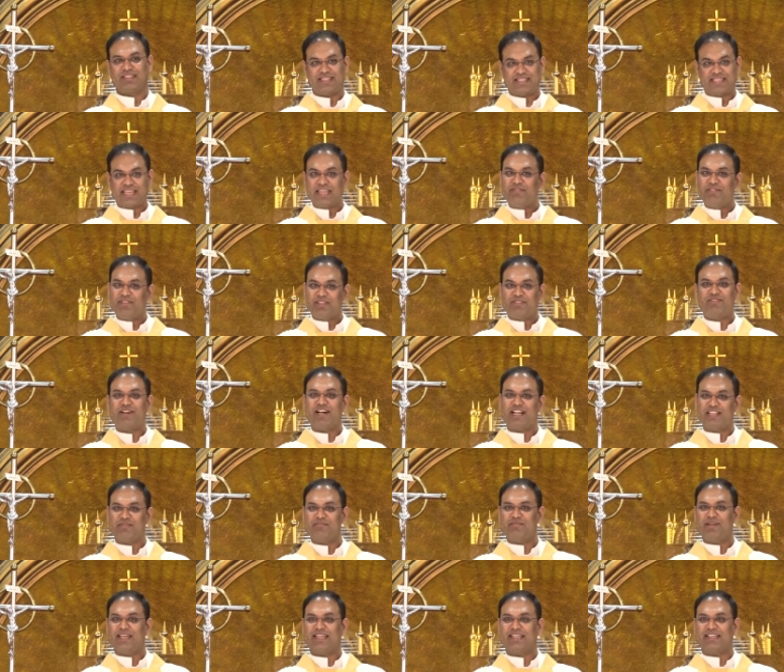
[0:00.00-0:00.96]
Same with
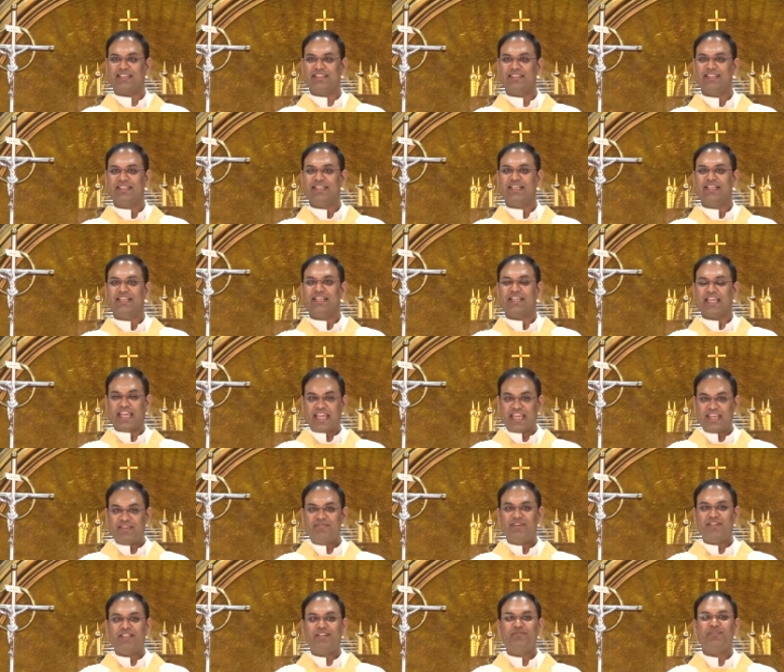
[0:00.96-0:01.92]
Father Michael.
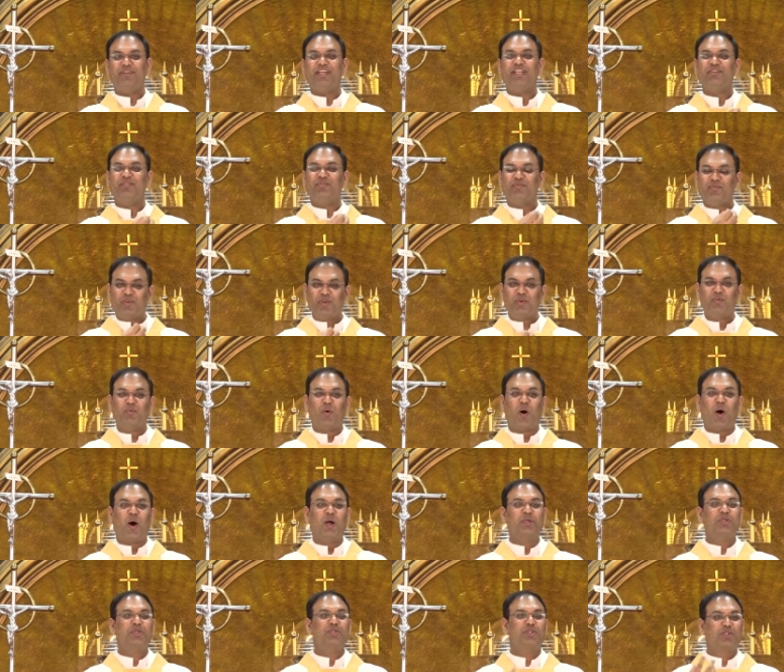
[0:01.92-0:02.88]
Even when we
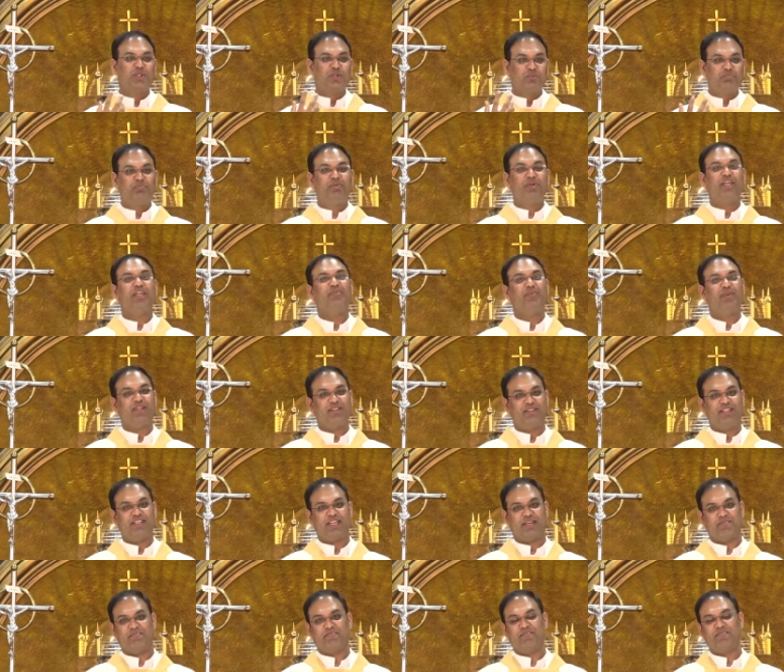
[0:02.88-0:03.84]
want to be
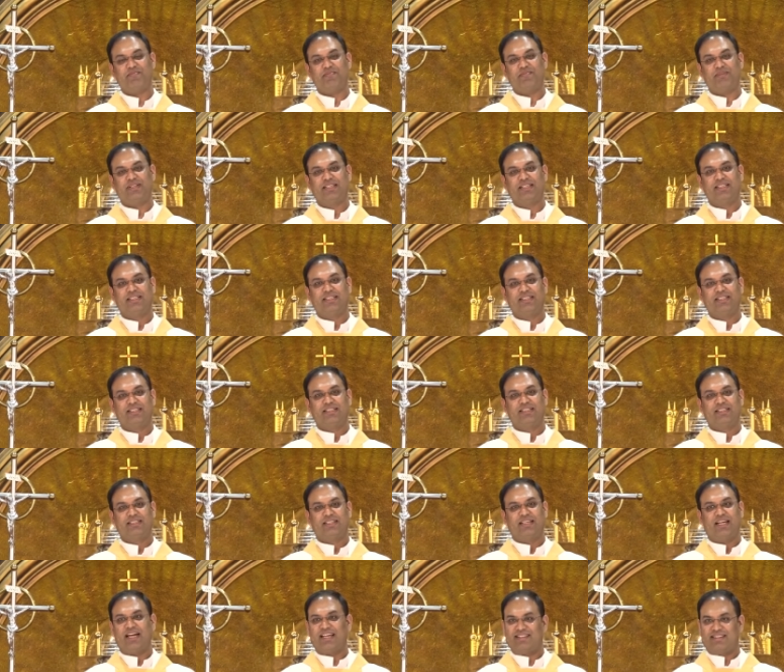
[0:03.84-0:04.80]
with them,
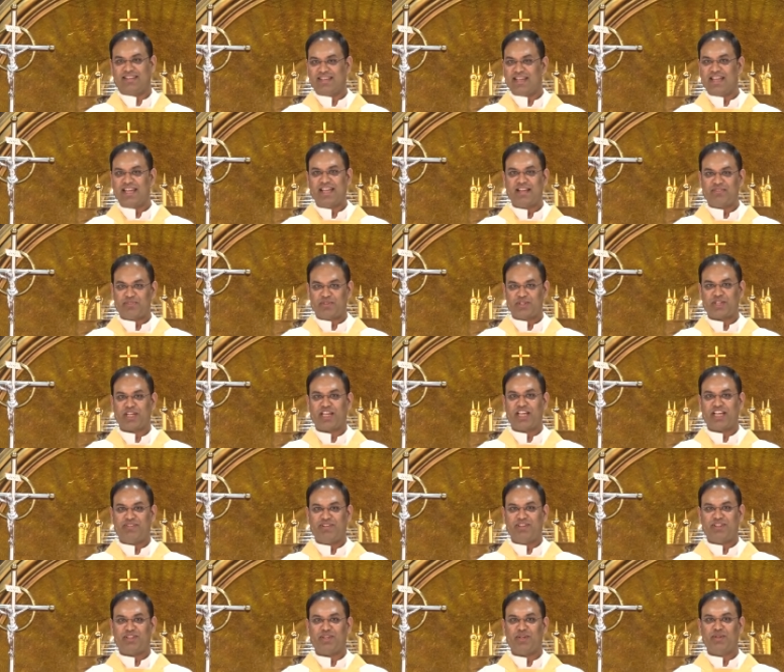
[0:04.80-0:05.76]
I think I have
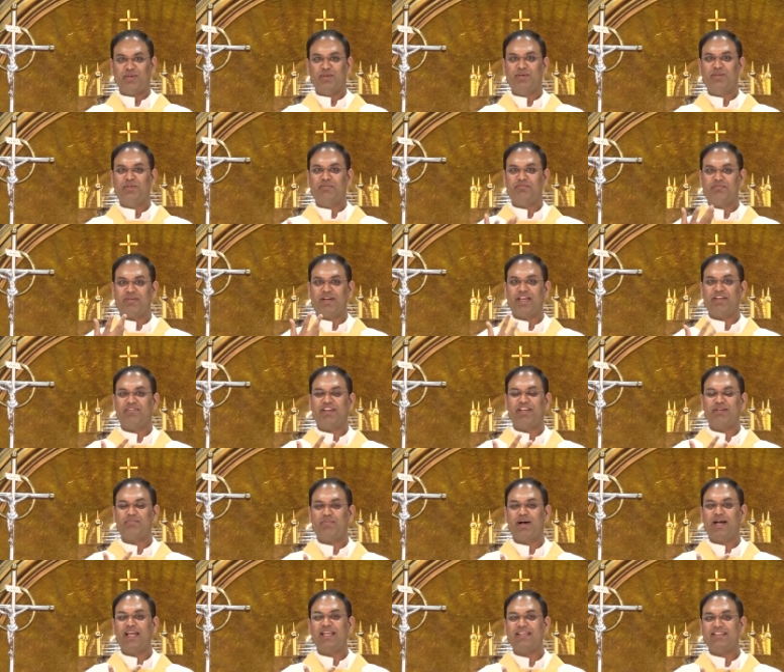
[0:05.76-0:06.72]
shared with you, my,
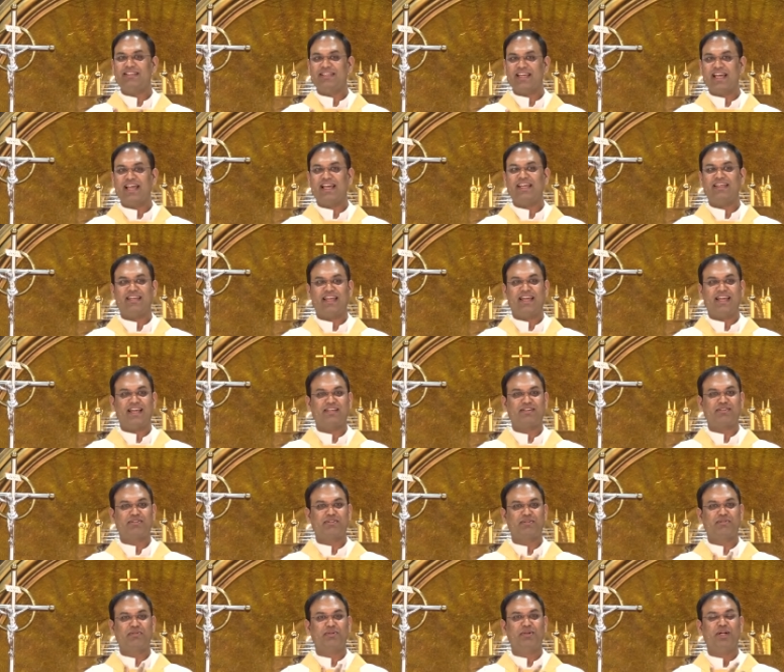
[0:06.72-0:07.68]
when my dad
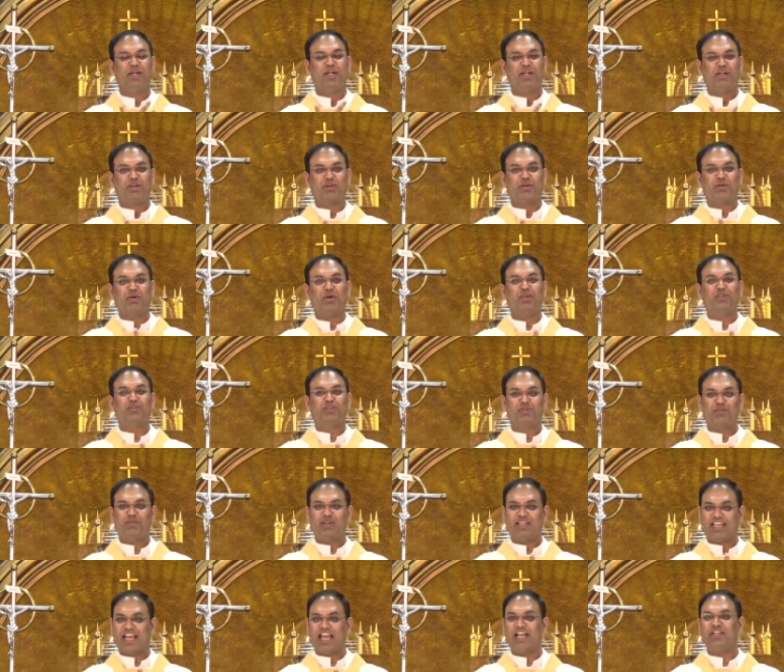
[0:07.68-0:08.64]
had to go
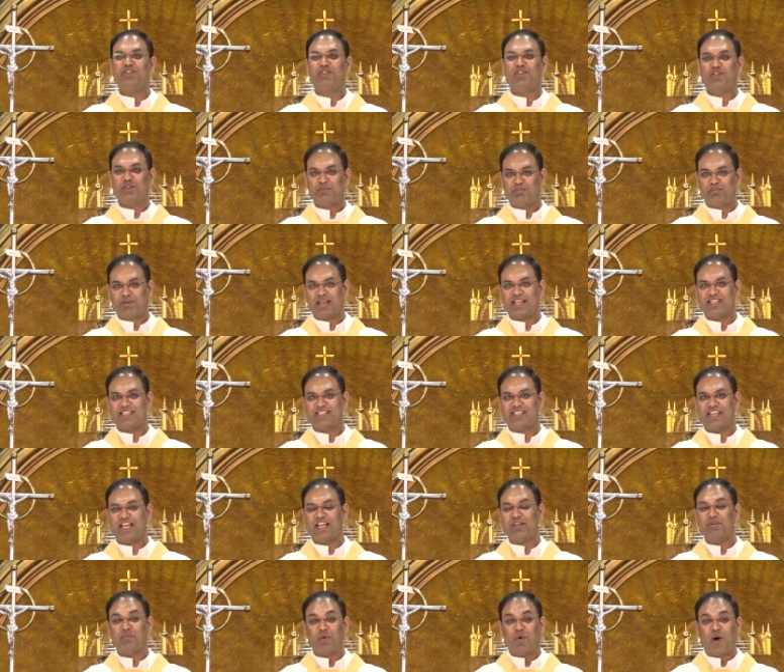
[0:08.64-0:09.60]
through an
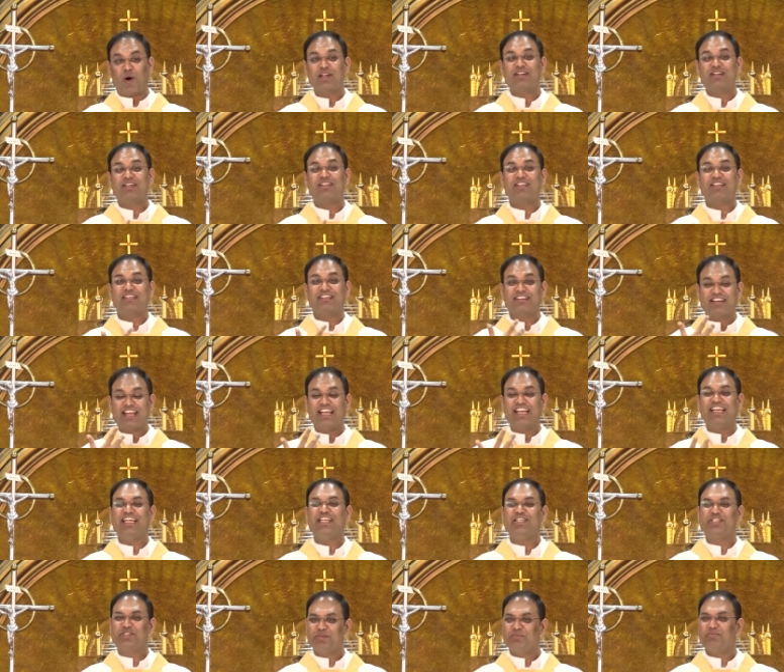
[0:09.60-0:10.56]
angioplasty, I wanted
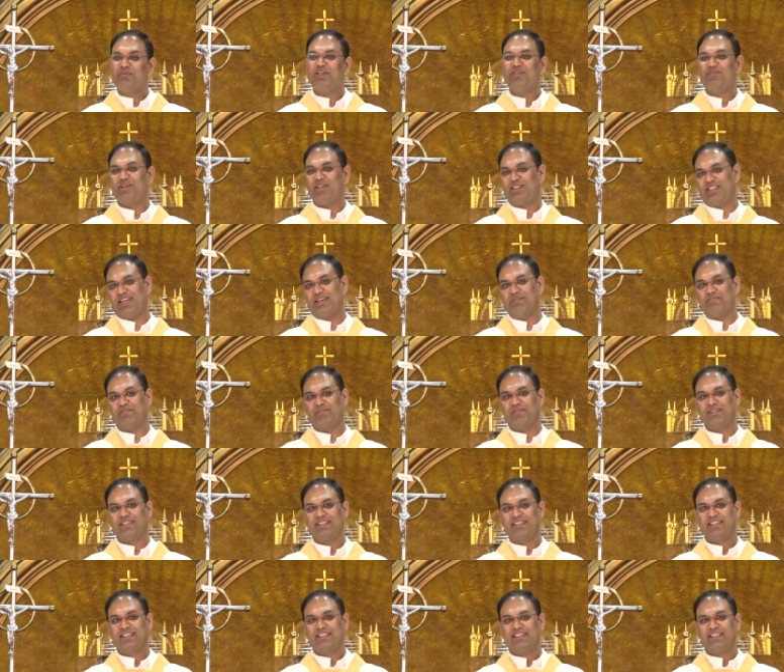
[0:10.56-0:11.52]
really to be with him.
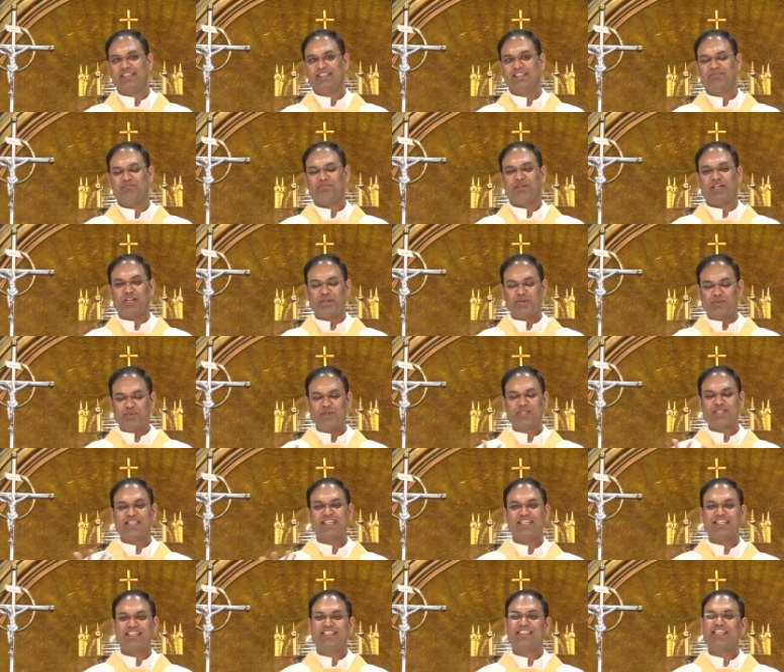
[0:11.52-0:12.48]
But it
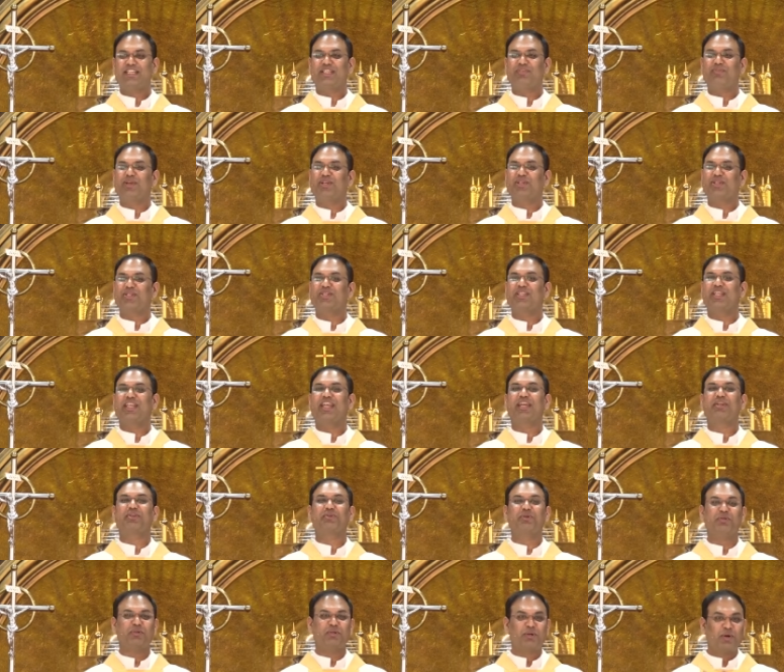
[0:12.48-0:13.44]
was in a situation that
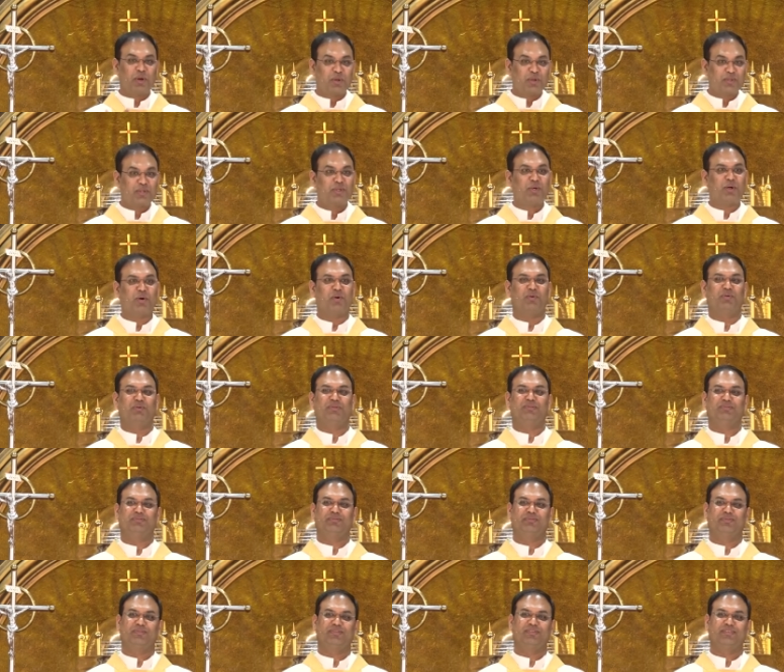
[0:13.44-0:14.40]
I could not
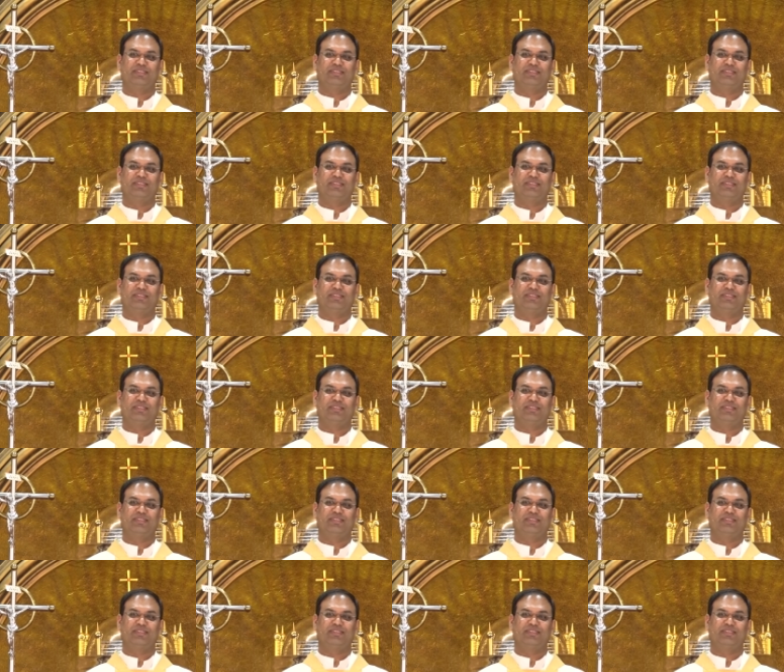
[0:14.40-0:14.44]
go.